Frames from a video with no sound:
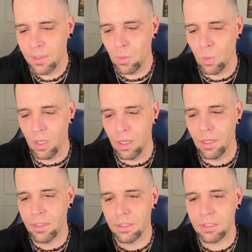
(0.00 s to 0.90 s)

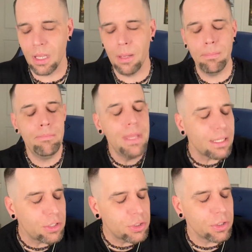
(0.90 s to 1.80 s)
was a
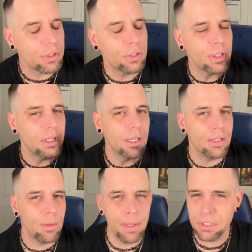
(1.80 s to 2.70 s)
mixture
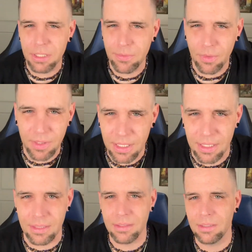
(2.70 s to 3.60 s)
of a bunch of different
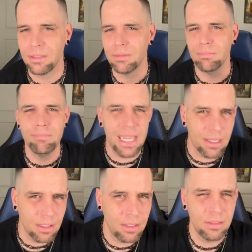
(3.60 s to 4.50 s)
things:
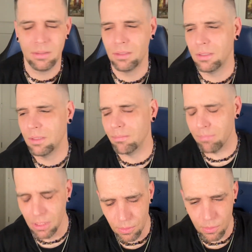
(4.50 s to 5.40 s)
metal,
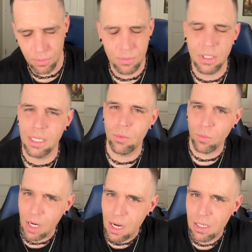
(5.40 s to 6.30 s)
blues, and
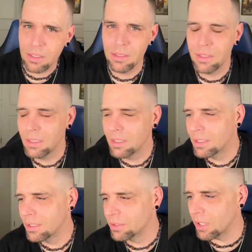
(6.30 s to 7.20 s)
rock.
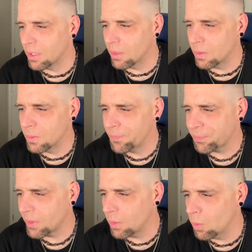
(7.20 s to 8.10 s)
So
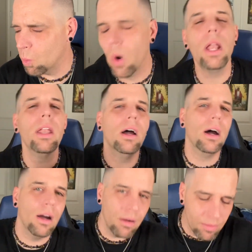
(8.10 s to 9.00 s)
one
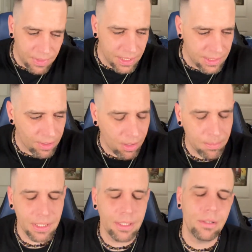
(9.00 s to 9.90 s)
of the guitar
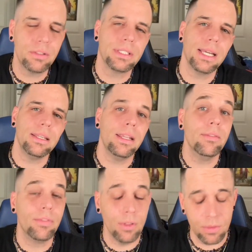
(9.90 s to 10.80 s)
players that
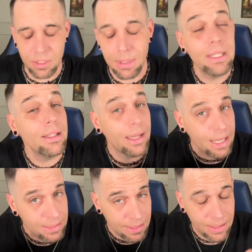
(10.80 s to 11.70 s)
influenced me, like
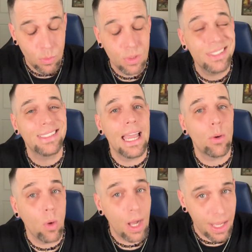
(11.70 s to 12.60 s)
I said, was
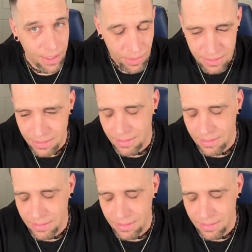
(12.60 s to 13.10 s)
Zakk Wylde.